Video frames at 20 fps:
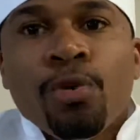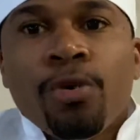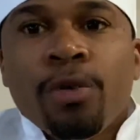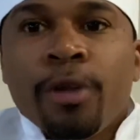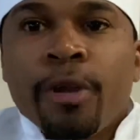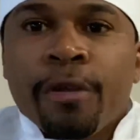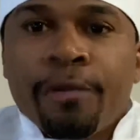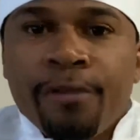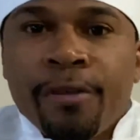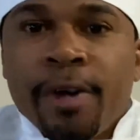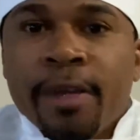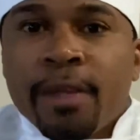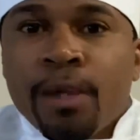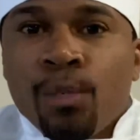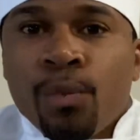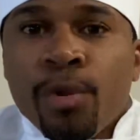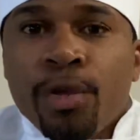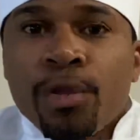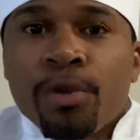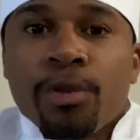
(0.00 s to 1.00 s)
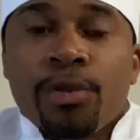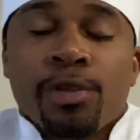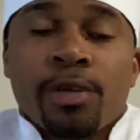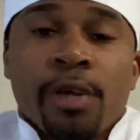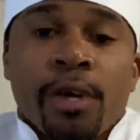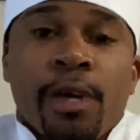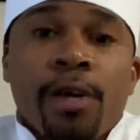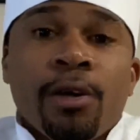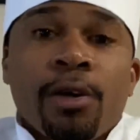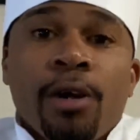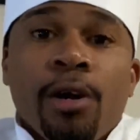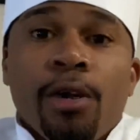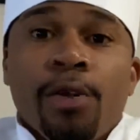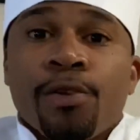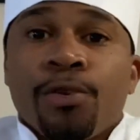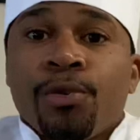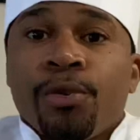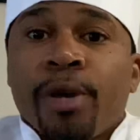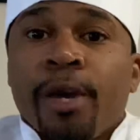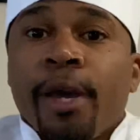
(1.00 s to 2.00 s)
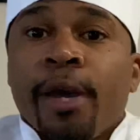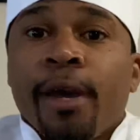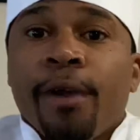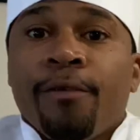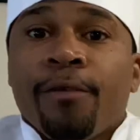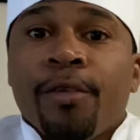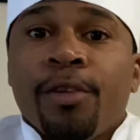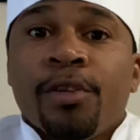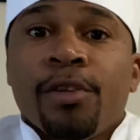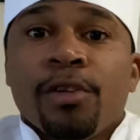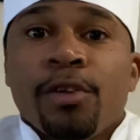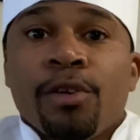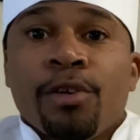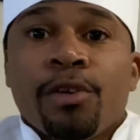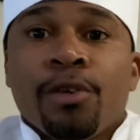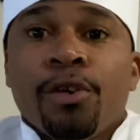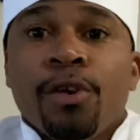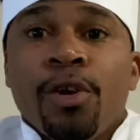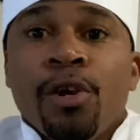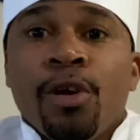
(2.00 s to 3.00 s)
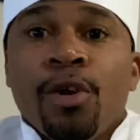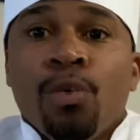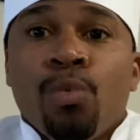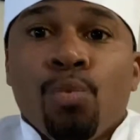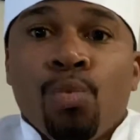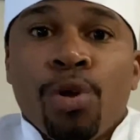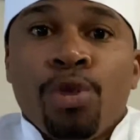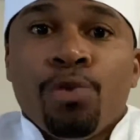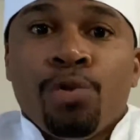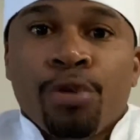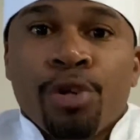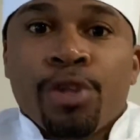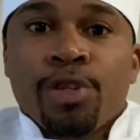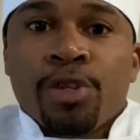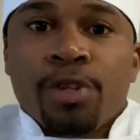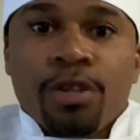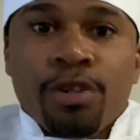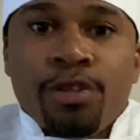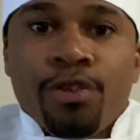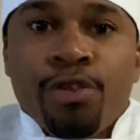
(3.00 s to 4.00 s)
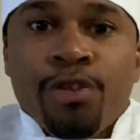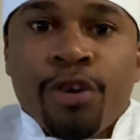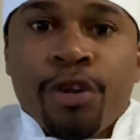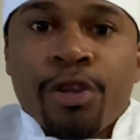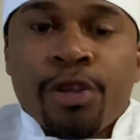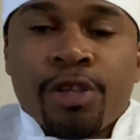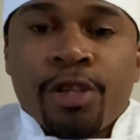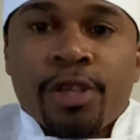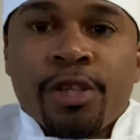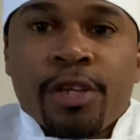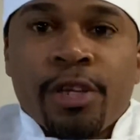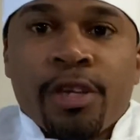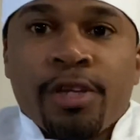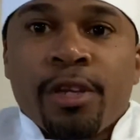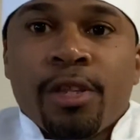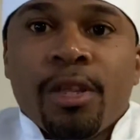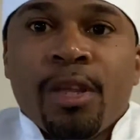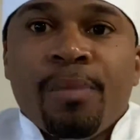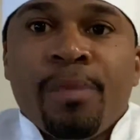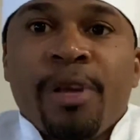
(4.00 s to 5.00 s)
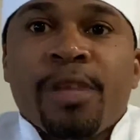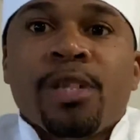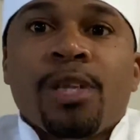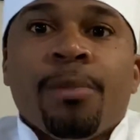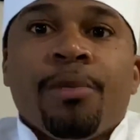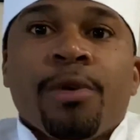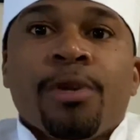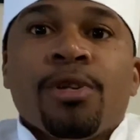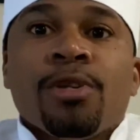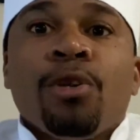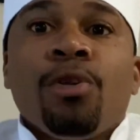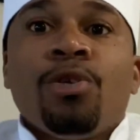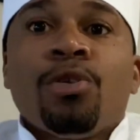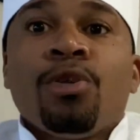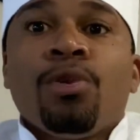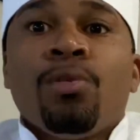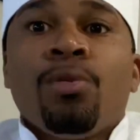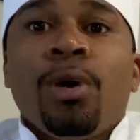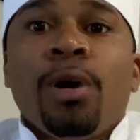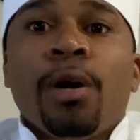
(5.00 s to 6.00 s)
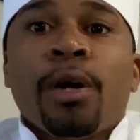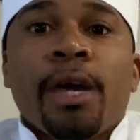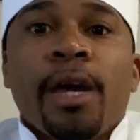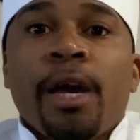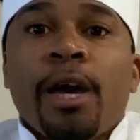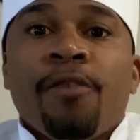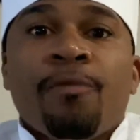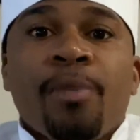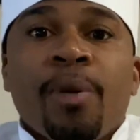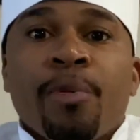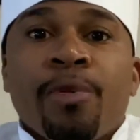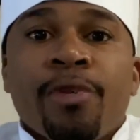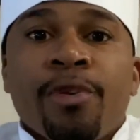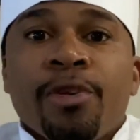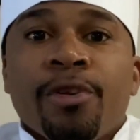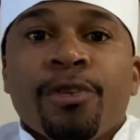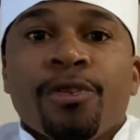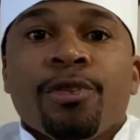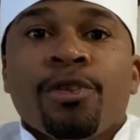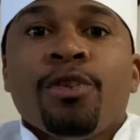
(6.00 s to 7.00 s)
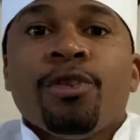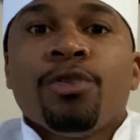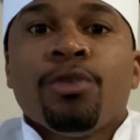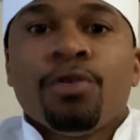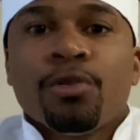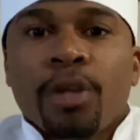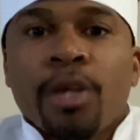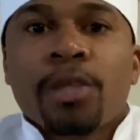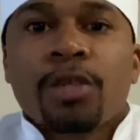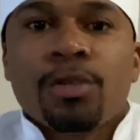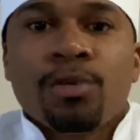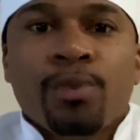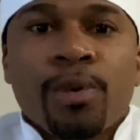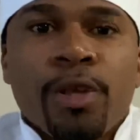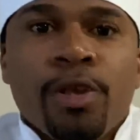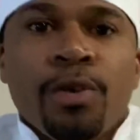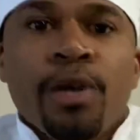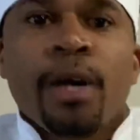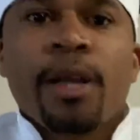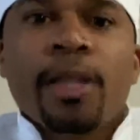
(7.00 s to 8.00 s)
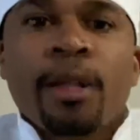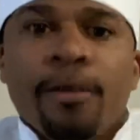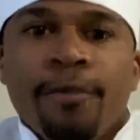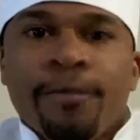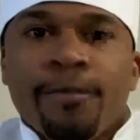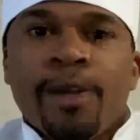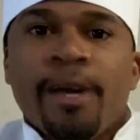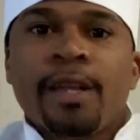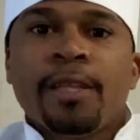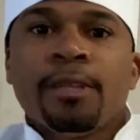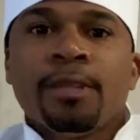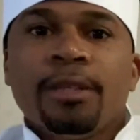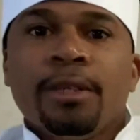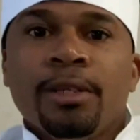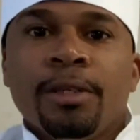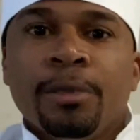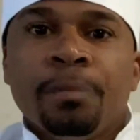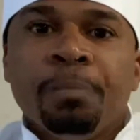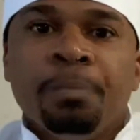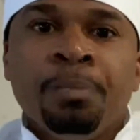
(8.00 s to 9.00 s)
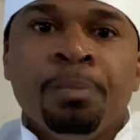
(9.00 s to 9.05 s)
final window to say, hey, I also can't have this. Or when you're listing the ingredients that's in it, they may stop and say, oh no, well, I can't have pepper either. So that's when you had that final